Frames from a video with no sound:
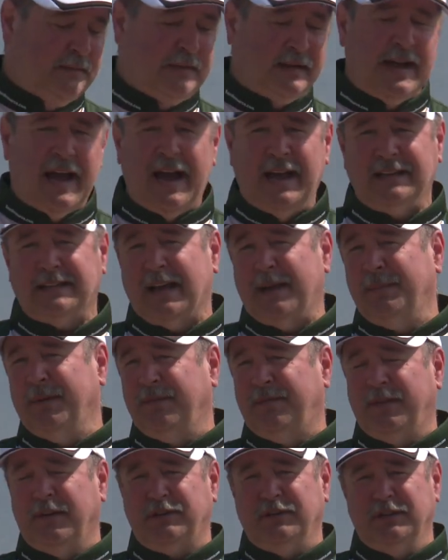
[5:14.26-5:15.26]
Guys, I've
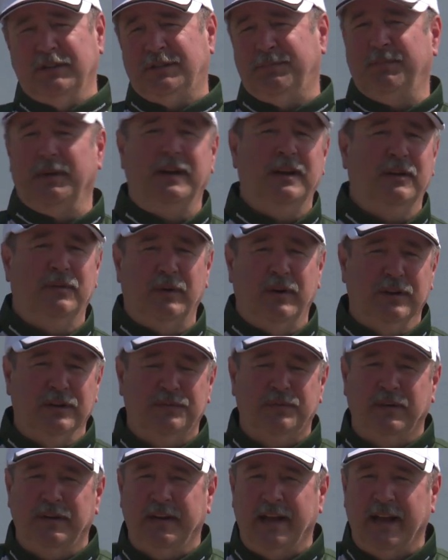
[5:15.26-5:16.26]
been fishing spinning reels
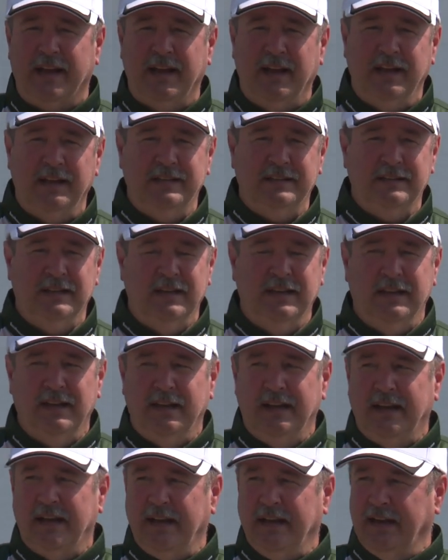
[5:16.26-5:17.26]
for decades,
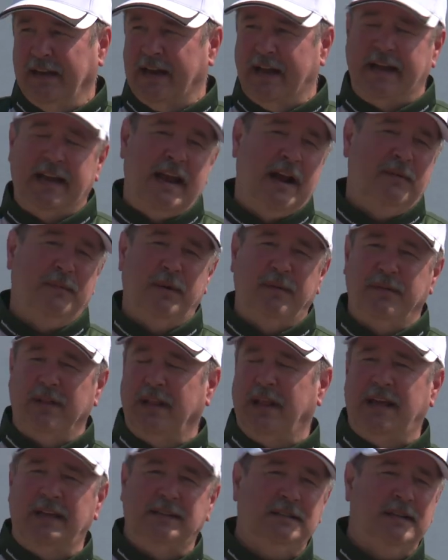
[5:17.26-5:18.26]
and I can't remember the
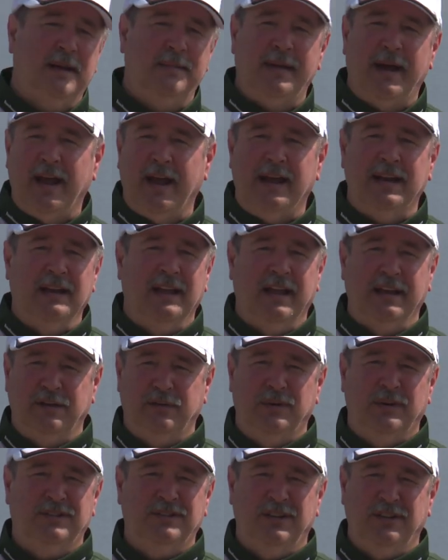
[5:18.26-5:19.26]
last time I had a line
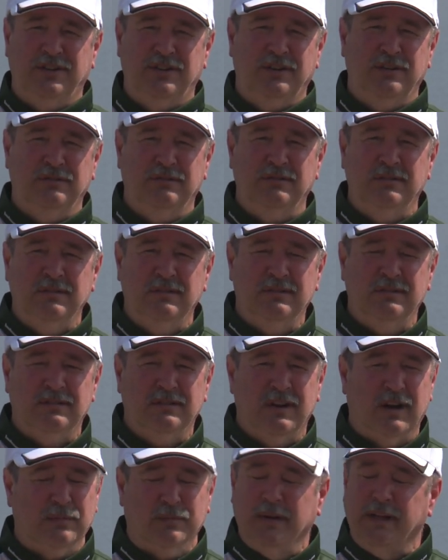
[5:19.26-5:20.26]
twist issue.
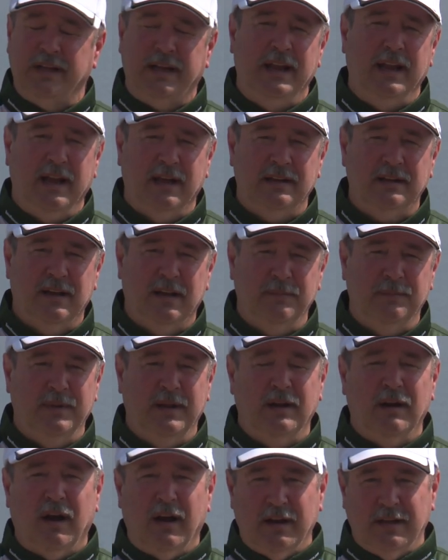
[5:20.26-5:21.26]
I really can't, I'm
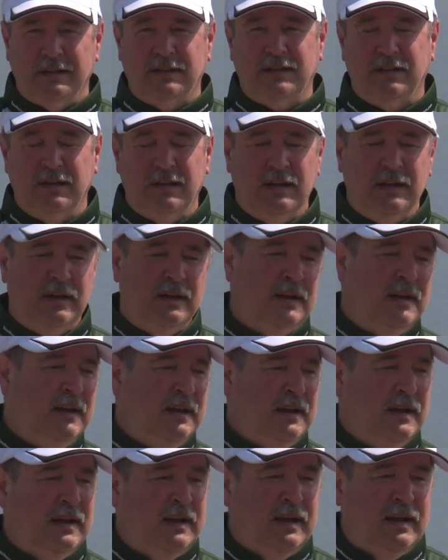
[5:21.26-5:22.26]
being honest.
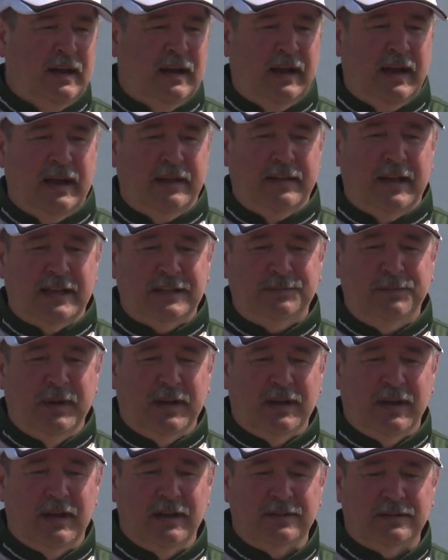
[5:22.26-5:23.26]
And that's
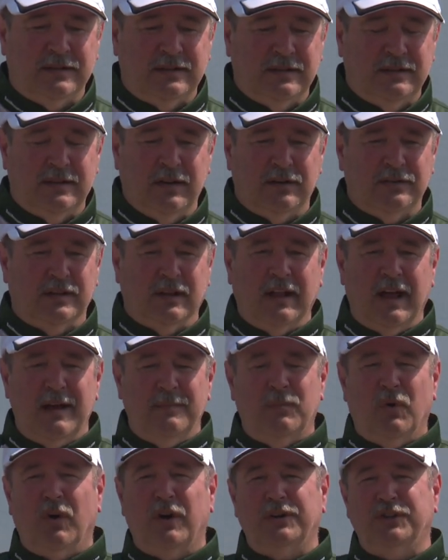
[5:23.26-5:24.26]
because there's a lot
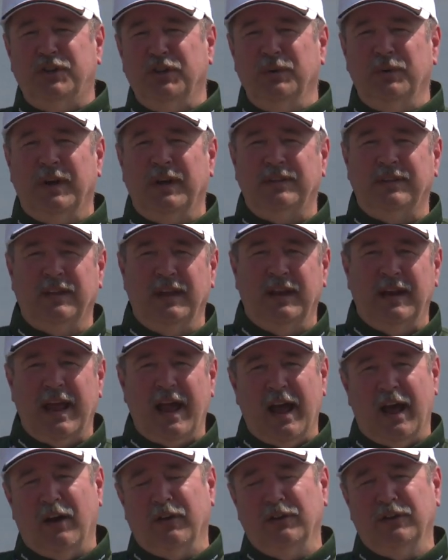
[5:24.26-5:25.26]
more to it than
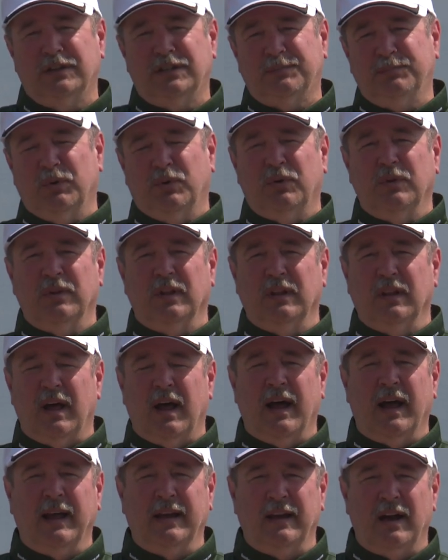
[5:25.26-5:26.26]
how you spool the
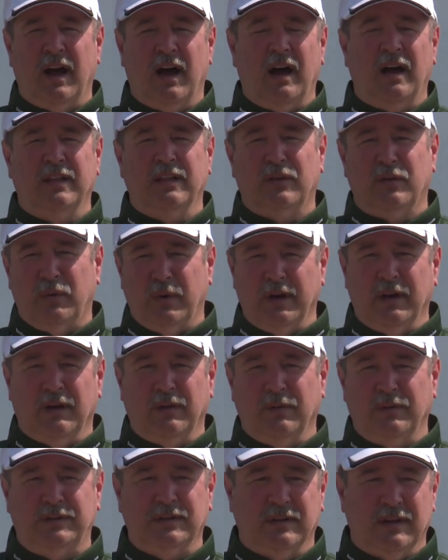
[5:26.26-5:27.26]
line on the
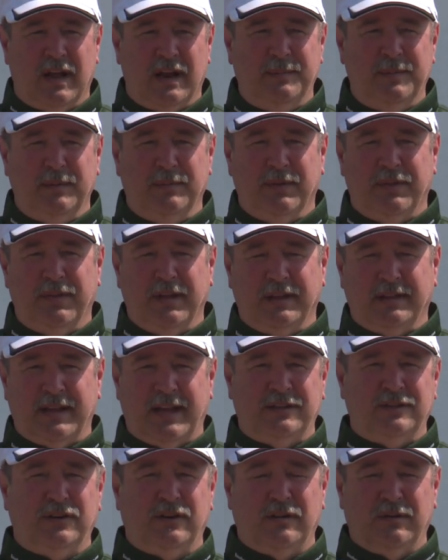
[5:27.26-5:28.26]
reel, which a lot of people think
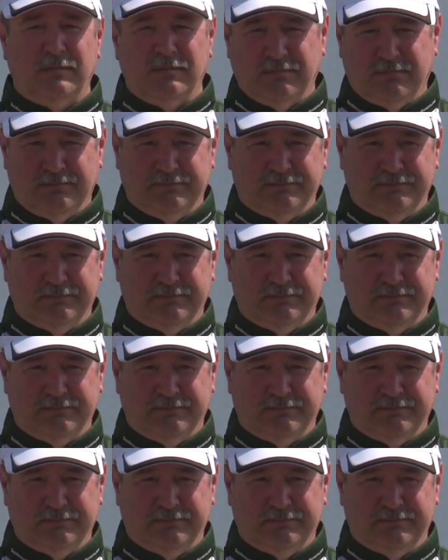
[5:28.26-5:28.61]
that's the